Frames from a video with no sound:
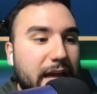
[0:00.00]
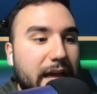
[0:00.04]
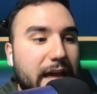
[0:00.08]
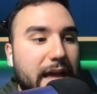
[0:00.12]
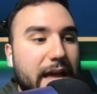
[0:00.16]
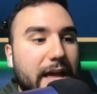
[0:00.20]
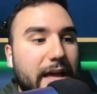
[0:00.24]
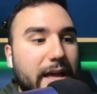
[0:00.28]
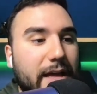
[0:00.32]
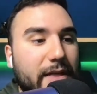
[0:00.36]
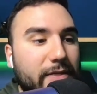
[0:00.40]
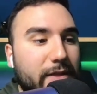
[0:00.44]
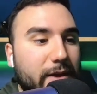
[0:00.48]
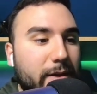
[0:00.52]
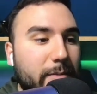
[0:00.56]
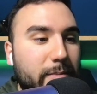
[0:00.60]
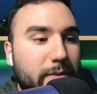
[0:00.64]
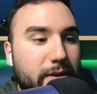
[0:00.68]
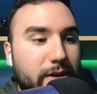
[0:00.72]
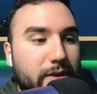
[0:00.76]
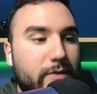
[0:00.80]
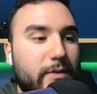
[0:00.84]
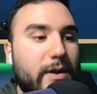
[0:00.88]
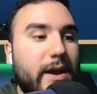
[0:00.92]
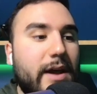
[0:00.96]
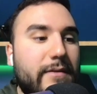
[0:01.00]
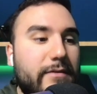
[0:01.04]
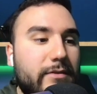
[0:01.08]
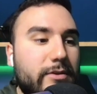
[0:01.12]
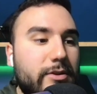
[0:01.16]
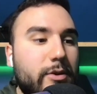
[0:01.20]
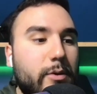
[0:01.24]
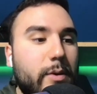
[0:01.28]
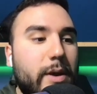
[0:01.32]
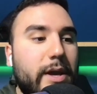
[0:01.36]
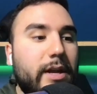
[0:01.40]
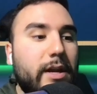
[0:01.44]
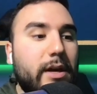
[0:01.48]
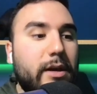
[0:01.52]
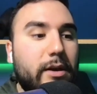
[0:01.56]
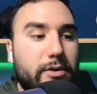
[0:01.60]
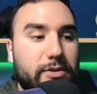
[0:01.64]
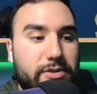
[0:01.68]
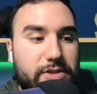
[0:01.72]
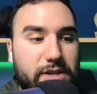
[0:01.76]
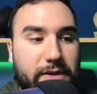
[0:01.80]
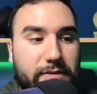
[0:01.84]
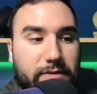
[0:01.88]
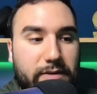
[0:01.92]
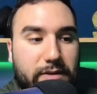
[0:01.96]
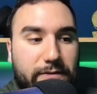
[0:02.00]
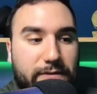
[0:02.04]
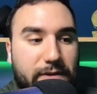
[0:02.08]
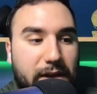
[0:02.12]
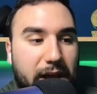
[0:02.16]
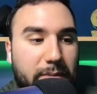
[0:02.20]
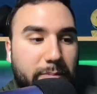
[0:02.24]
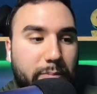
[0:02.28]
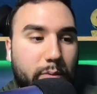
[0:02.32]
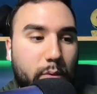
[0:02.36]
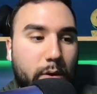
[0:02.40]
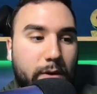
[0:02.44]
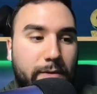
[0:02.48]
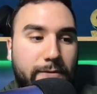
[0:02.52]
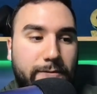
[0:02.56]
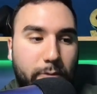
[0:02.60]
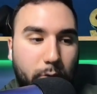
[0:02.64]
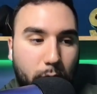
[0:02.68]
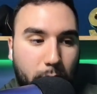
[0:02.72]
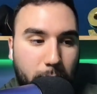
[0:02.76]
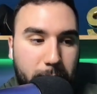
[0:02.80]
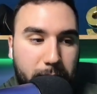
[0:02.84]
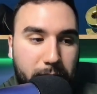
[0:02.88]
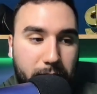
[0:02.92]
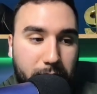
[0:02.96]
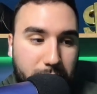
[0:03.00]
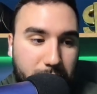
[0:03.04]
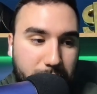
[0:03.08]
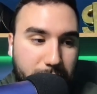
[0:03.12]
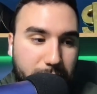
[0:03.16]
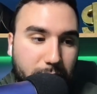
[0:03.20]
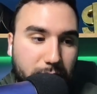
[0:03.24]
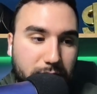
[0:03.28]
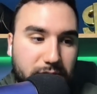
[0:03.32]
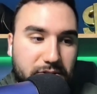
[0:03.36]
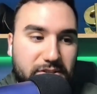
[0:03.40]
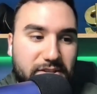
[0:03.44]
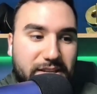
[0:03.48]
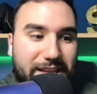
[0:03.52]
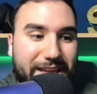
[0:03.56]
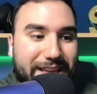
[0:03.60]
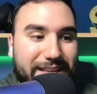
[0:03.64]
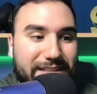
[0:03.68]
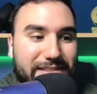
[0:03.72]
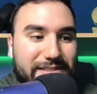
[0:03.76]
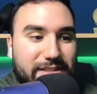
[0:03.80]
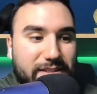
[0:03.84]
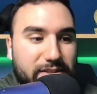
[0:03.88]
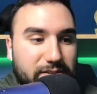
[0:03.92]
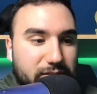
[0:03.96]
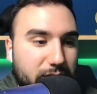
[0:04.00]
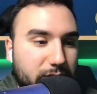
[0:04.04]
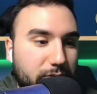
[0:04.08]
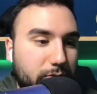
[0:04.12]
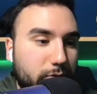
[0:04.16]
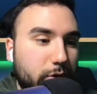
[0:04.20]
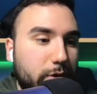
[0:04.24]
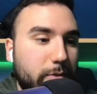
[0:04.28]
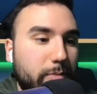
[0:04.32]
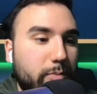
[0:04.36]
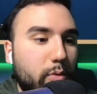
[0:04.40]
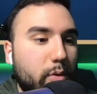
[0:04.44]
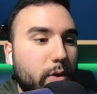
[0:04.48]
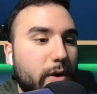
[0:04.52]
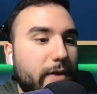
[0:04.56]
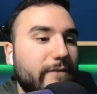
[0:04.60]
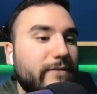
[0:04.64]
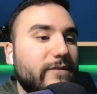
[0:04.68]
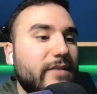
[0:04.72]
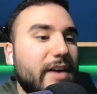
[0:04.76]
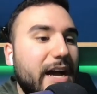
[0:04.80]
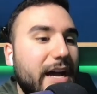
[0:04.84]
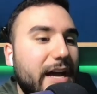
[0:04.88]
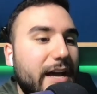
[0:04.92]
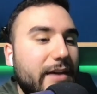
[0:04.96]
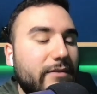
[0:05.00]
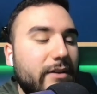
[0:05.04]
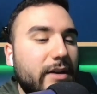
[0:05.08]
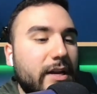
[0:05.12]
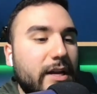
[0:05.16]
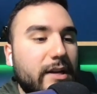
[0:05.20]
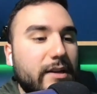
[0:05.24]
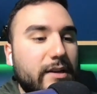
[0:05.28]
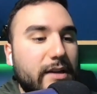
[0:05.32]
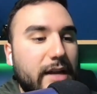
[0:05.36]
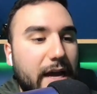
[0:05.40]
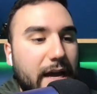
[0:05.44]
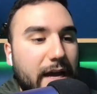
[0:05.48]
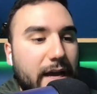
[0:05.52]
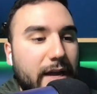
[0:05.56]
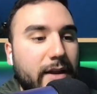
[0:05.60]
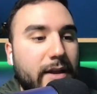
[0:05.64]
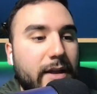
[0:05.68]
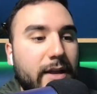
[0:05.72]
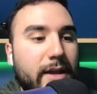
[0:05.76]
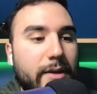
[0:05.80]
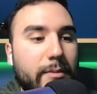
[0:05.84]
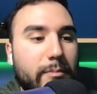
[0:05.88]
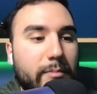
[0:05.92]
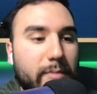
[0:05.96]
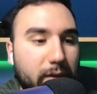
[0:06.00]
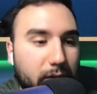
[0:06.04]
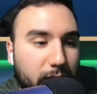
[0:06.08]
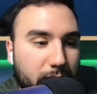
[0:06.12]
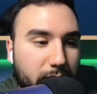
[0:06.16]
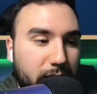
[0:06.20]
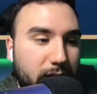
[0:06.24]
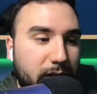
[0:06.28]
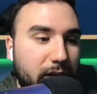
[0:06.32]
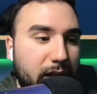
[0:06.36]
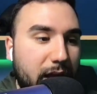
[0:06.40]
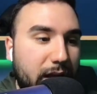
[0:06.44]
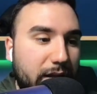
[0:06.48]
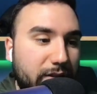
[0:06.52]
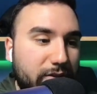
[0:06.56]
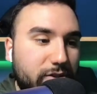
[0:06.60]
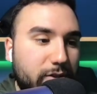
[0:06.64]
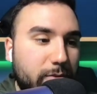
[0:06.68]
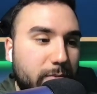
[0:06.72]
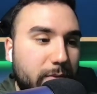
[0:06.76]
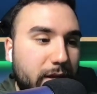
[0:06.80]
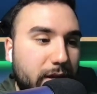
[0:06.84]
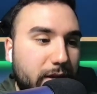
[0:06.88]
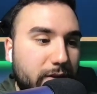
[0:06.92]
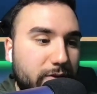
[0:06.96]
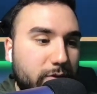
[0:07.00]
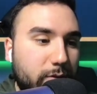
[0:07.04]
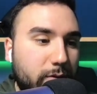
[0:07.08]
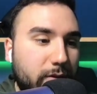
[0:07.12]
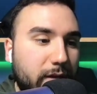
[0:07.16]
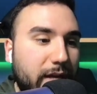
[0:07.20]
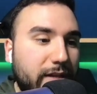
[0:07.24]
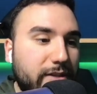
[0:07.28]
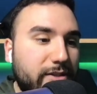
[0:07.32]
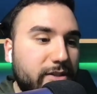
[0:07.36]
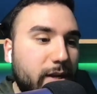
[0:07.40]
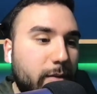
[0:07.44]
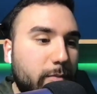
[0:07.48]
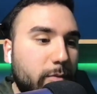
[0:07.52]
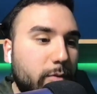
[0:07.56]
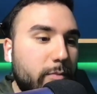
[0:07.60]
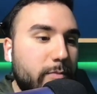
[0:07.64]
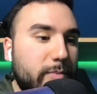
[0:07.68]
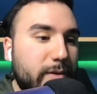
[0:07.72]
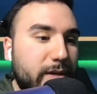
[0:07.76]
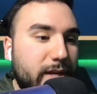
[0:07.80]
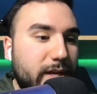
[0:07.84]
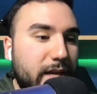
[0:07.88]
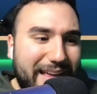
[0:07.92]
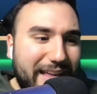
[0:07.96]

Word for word: And they beat revenue 875.4 million versus 863.59 million estimated. So nice double beat.